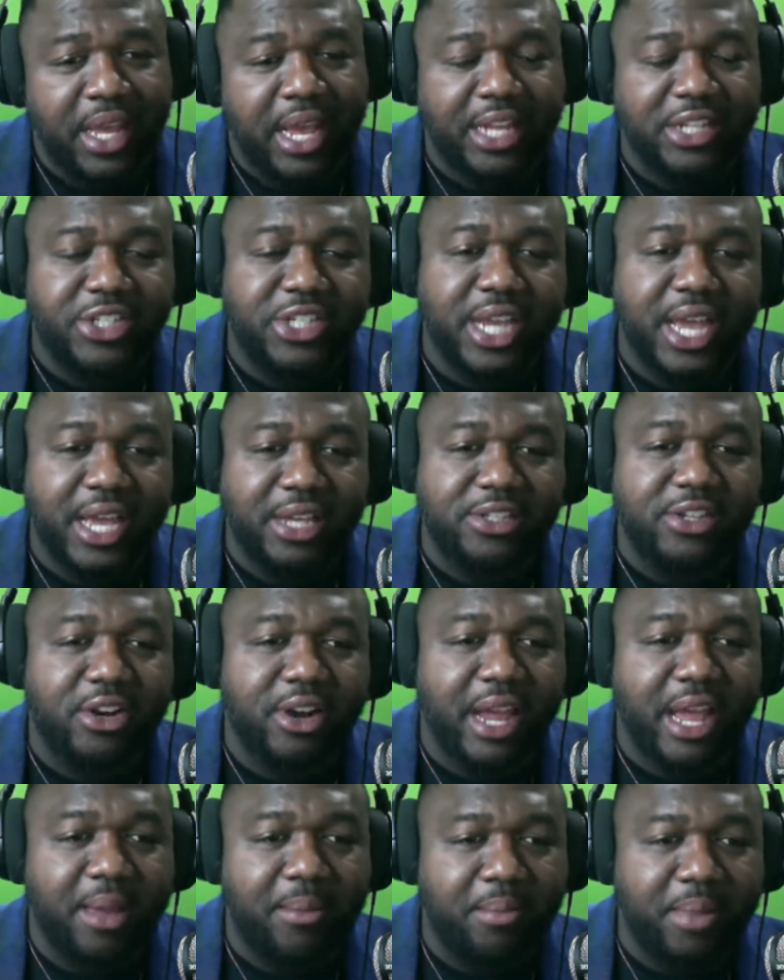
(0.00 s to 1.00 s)
and she has
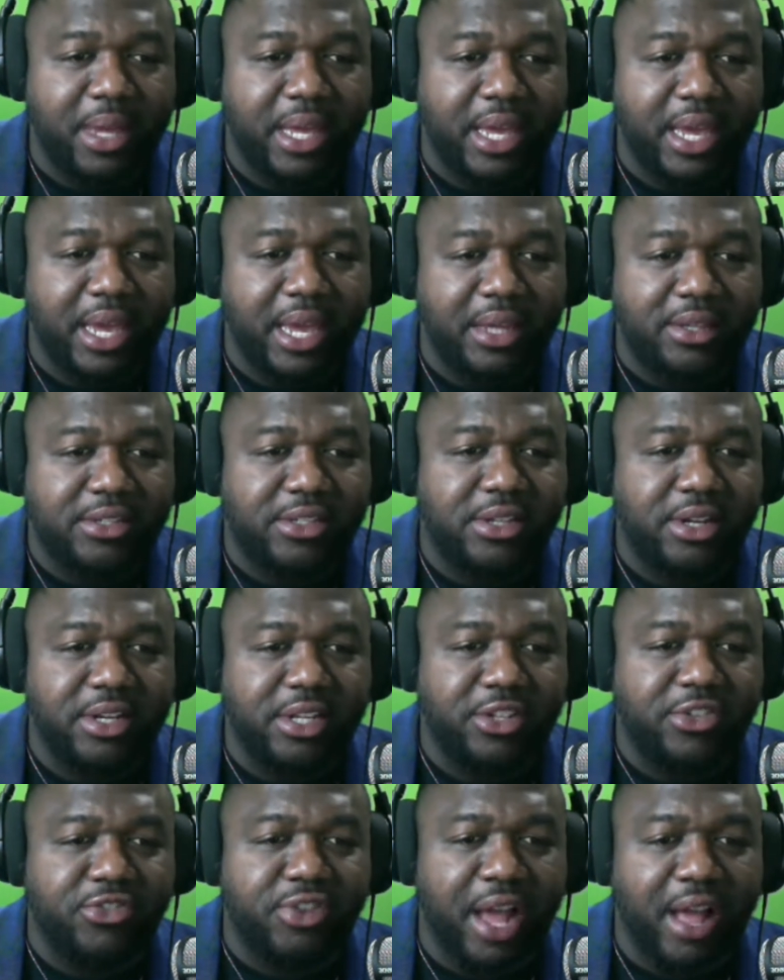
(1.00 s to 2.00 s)
her M B A and
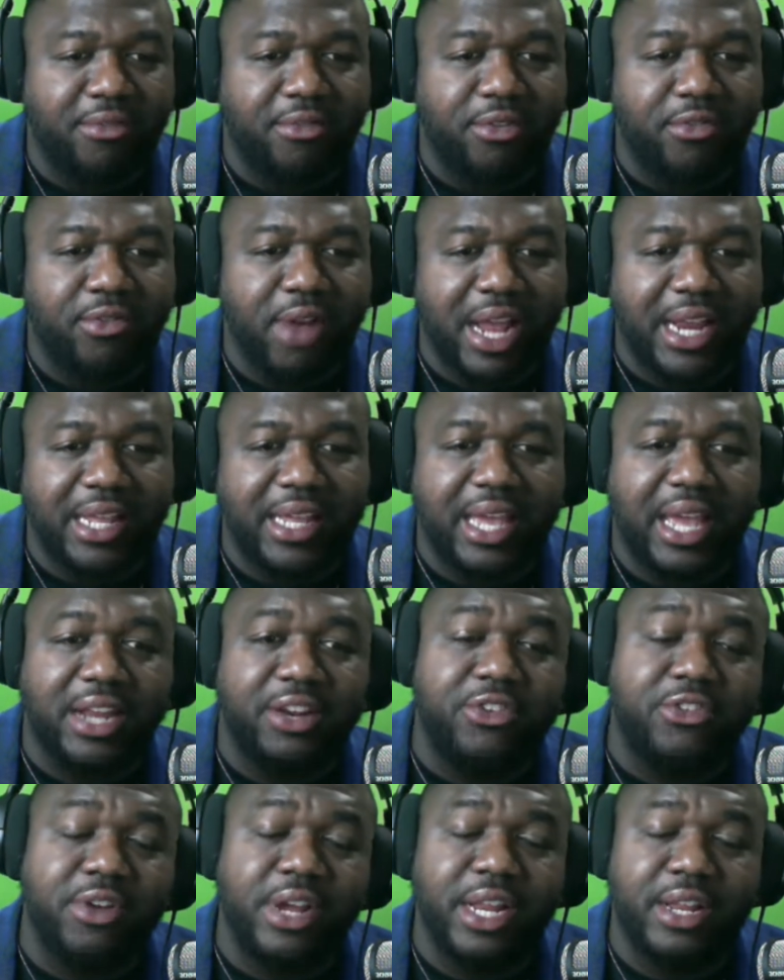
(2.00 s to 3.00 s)
studied travel writing
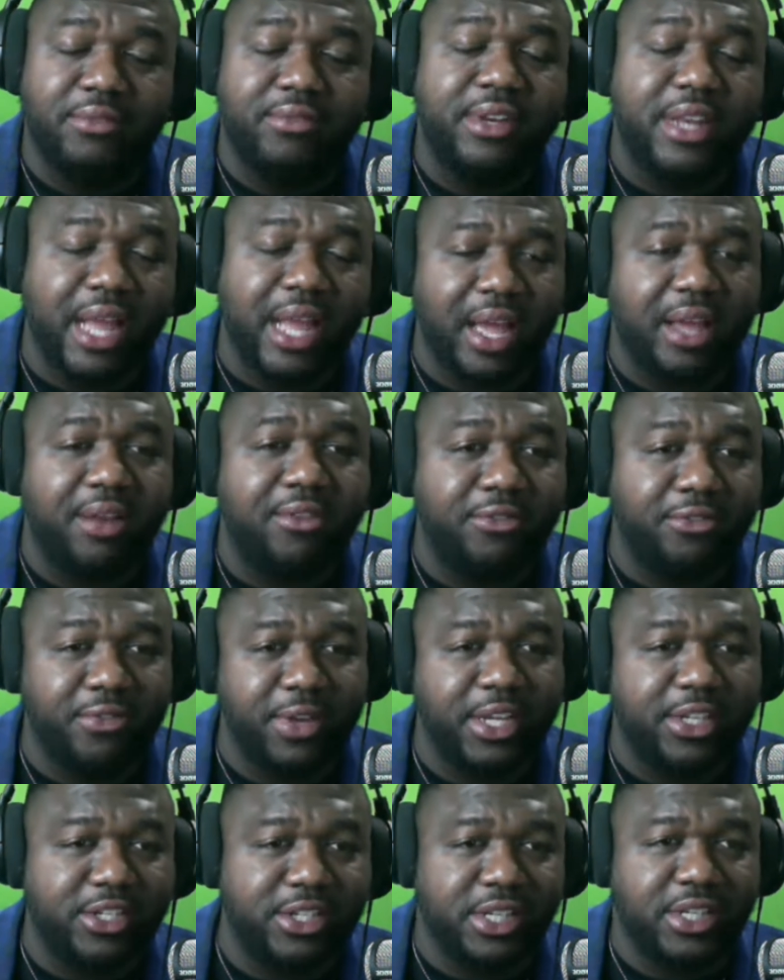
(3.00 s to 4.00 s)
and creative
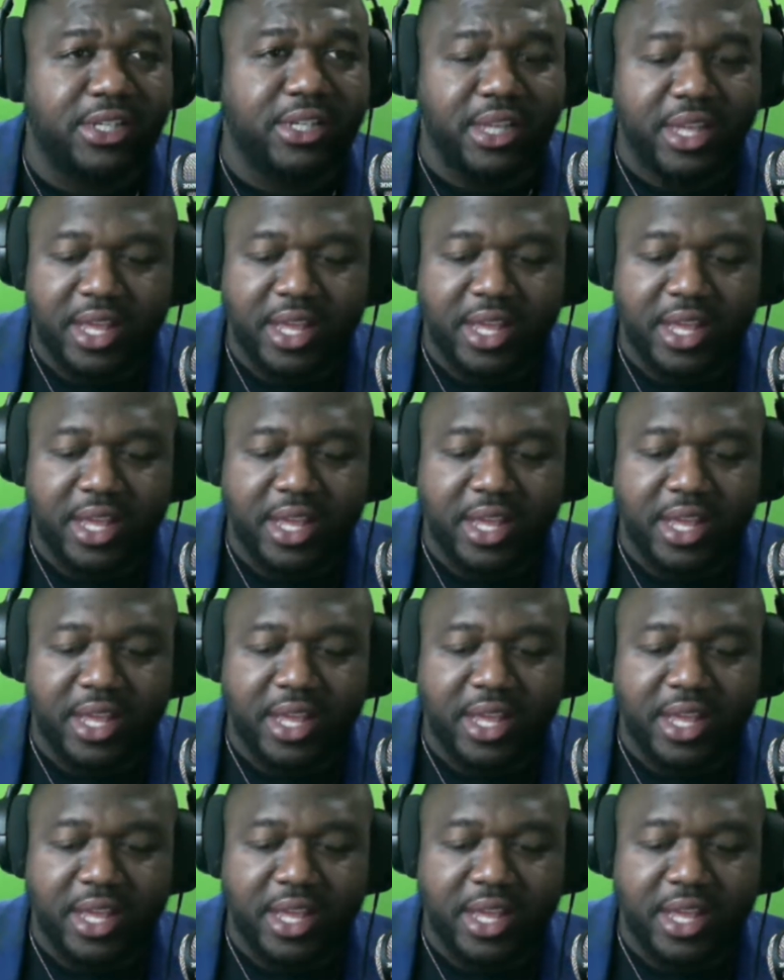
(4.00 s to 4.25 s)
nonfiction.